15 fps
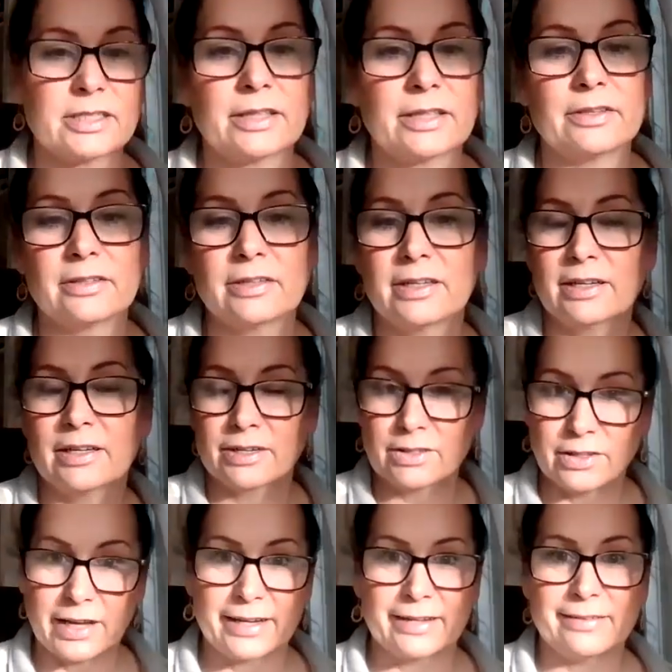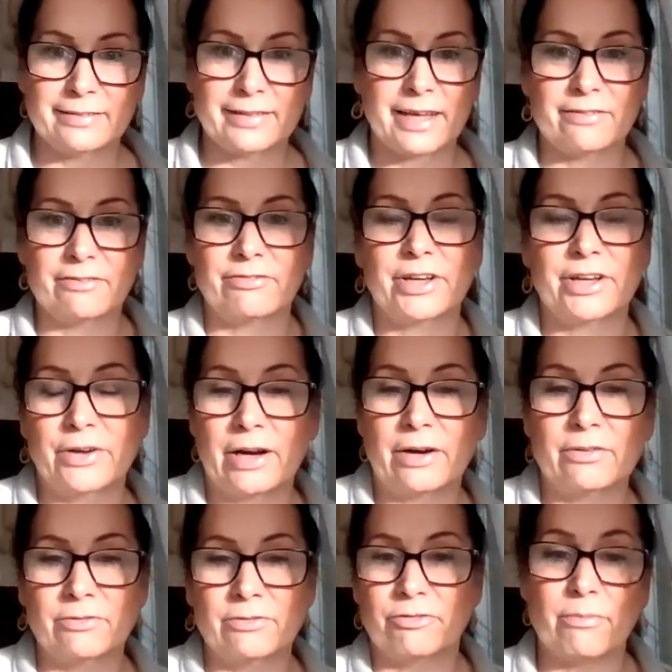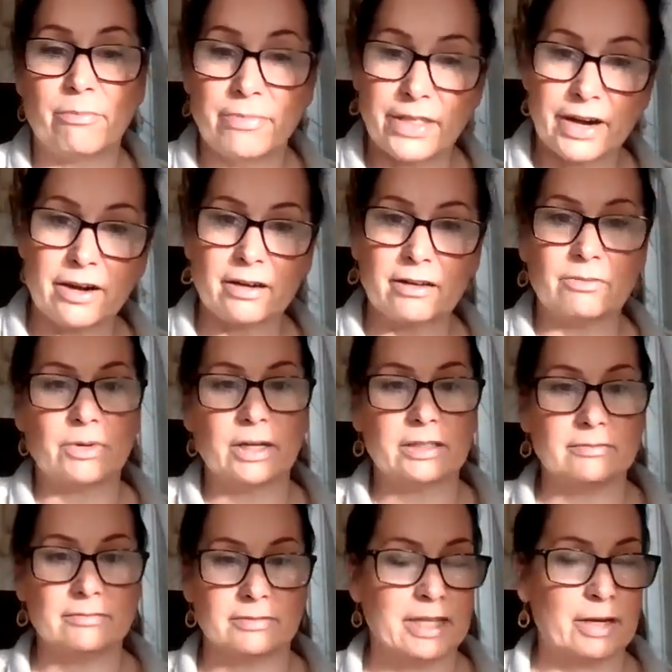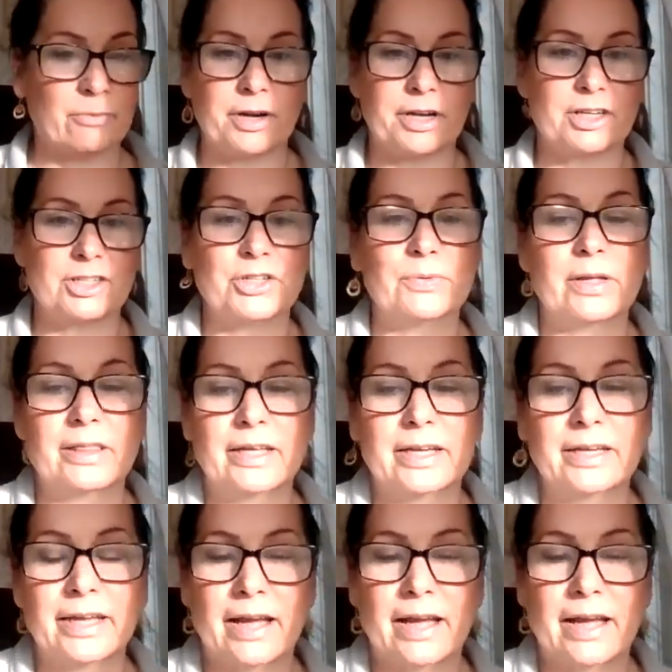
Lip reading: then the client can figure out from there what they want to do with it,